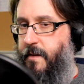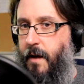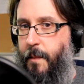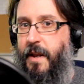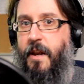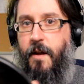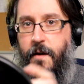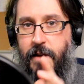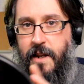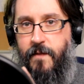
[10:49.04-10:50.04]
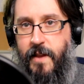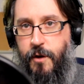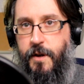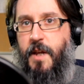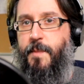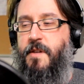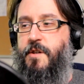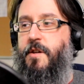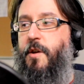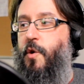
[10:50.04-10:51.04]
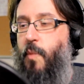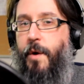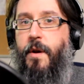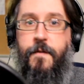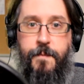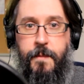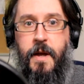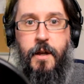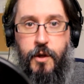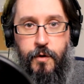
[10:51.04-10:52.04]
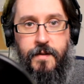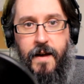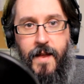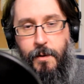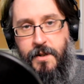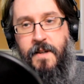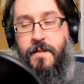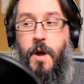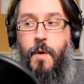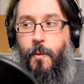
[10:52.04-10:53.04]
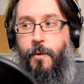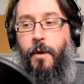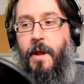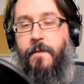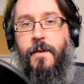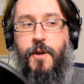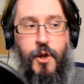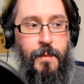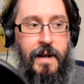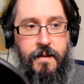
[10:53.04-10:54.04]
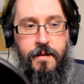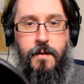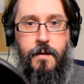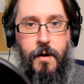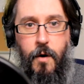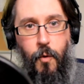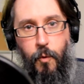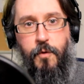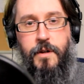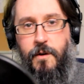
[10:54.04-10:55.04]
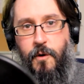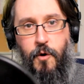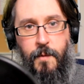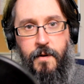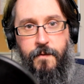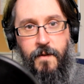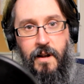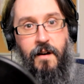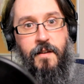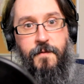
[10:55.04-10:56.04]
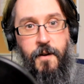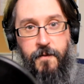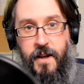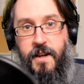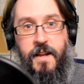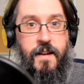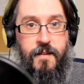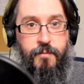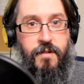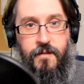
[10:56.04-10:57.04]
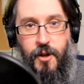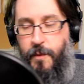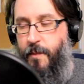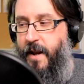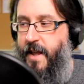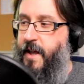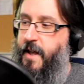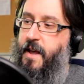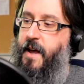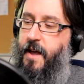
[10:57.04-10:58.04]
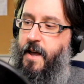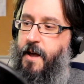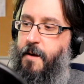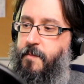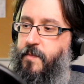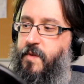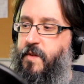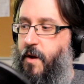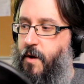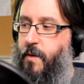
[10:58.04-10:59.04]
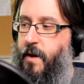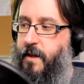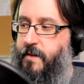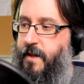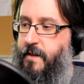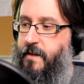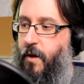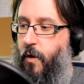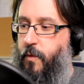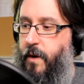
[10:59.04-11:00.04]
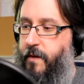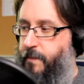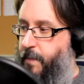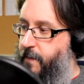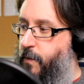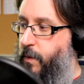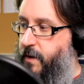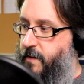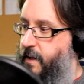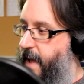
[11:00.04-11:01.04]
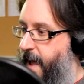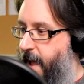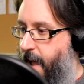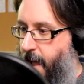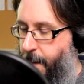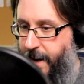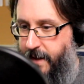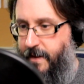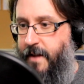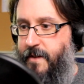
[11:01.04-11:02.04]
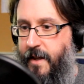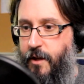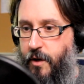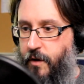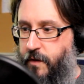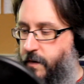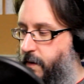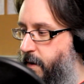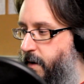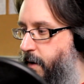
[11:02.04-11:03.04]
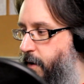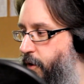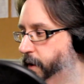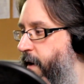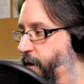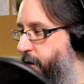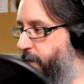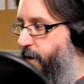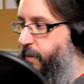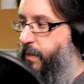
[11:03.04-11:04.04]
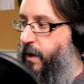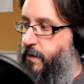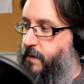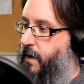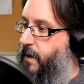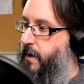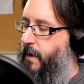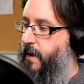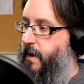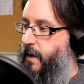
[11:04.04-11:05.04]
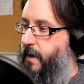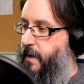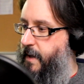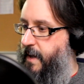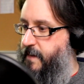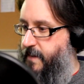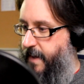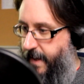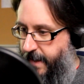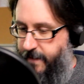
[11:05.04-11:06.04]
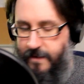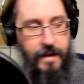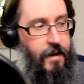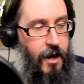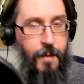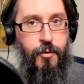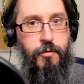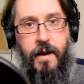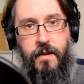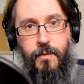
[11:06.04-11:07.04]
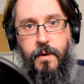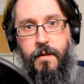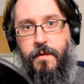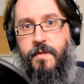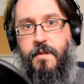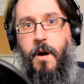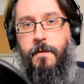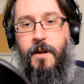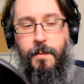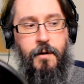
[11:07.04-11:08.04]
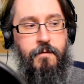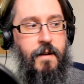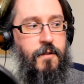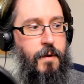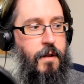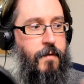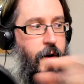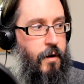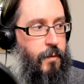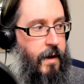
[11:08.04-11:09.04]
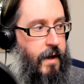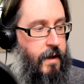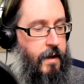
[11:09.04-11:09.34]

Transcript: I'm in a relatively unique position. You sat there watching this will not have accumulated audio equipment for the last 15 years, presumably. So it's an odd one. But wanted to get, it's a good, not including the computer, it's easily a couple grand's worth of stuff, a couple of grand's worth of hardware,